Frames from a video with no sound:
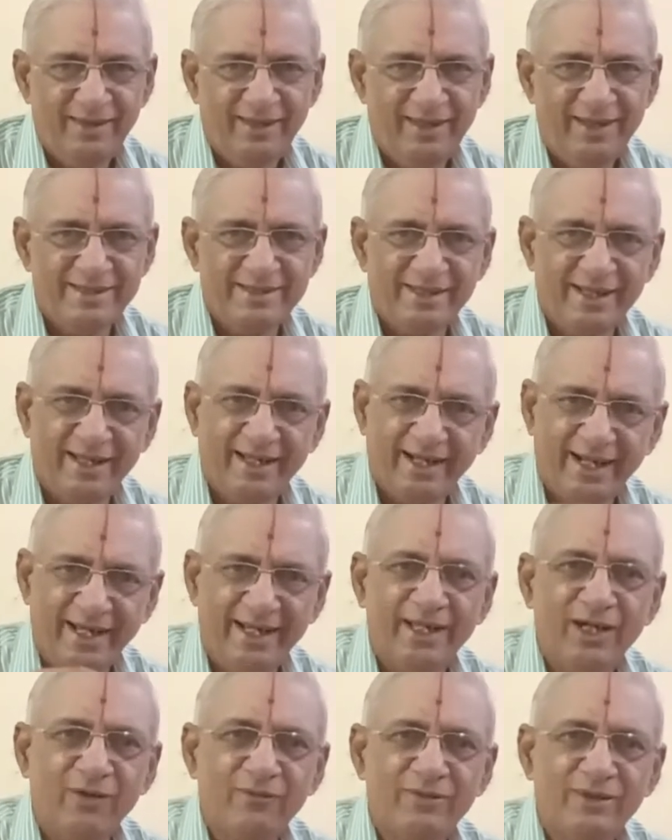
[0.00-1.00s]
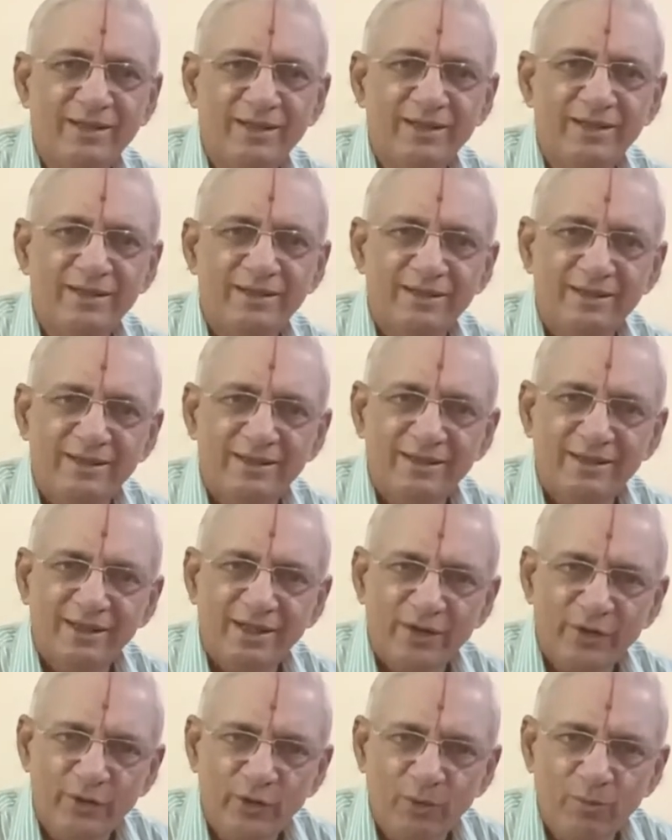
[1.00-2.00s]
is a cry of the
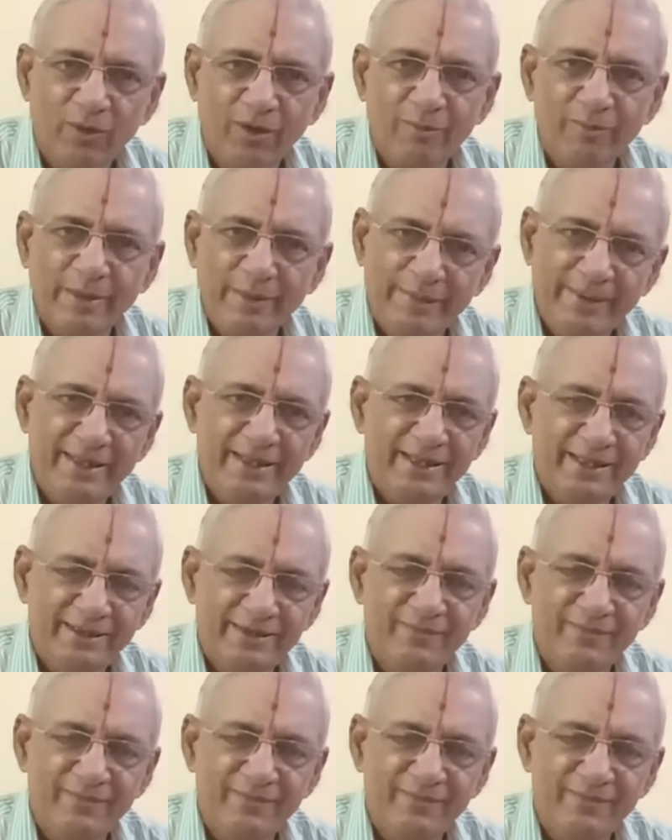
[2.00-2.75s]
newborn baby,